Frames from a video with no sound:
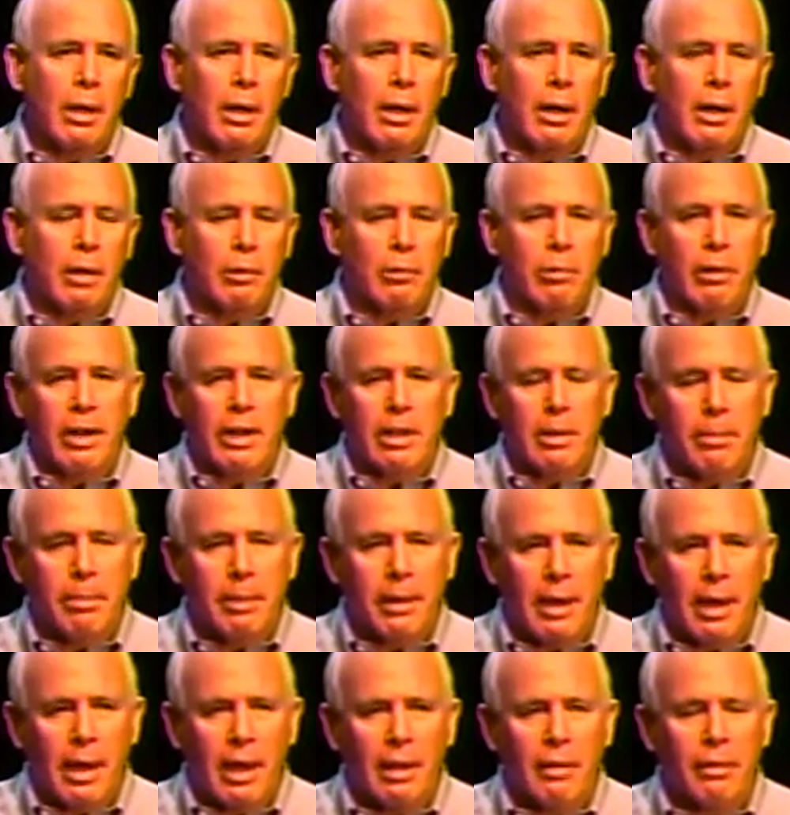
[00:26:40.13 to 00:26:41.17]
a
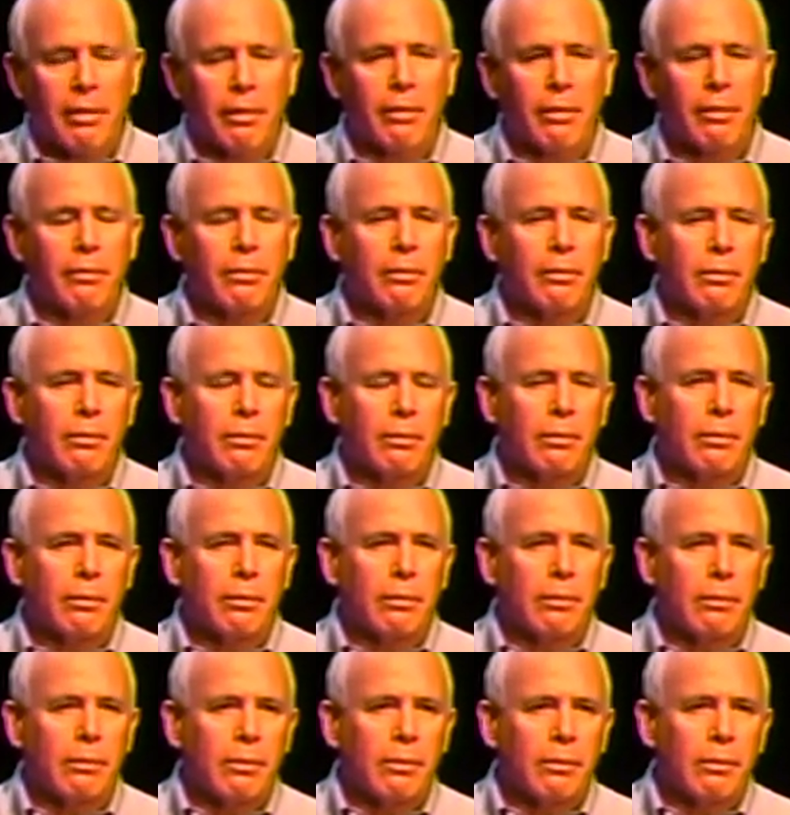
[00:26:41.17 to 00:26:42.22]
craniopath,
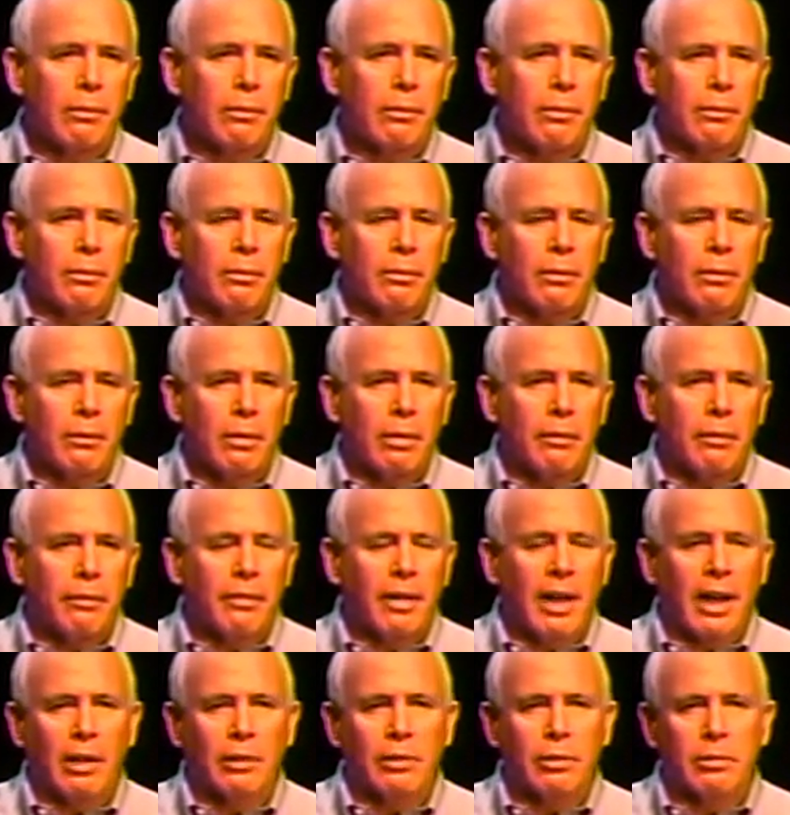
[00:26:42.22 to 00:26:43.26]

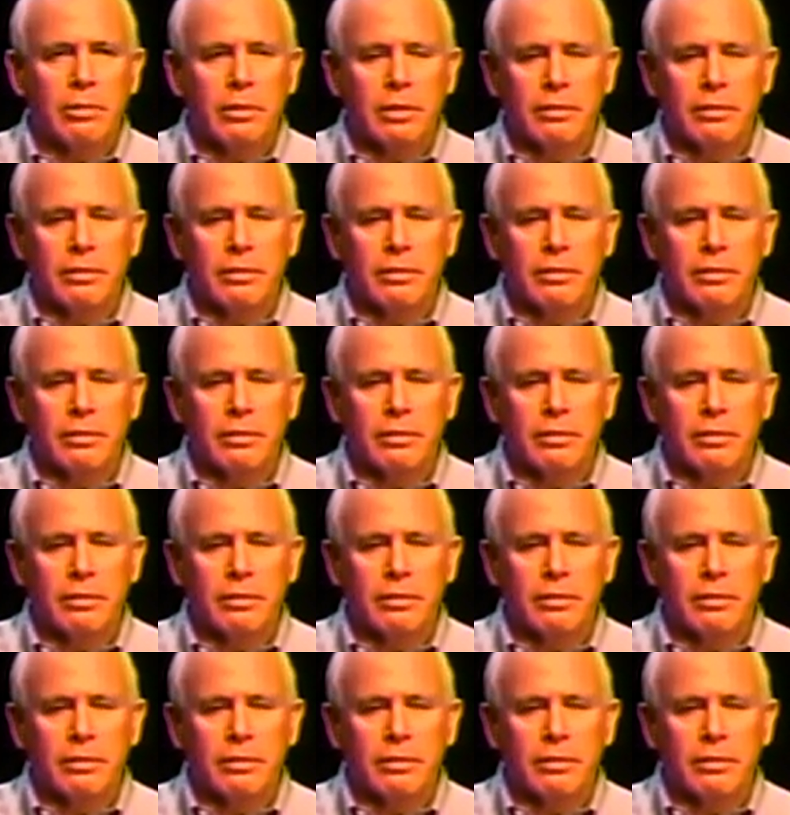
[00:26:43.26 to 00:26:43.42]
founder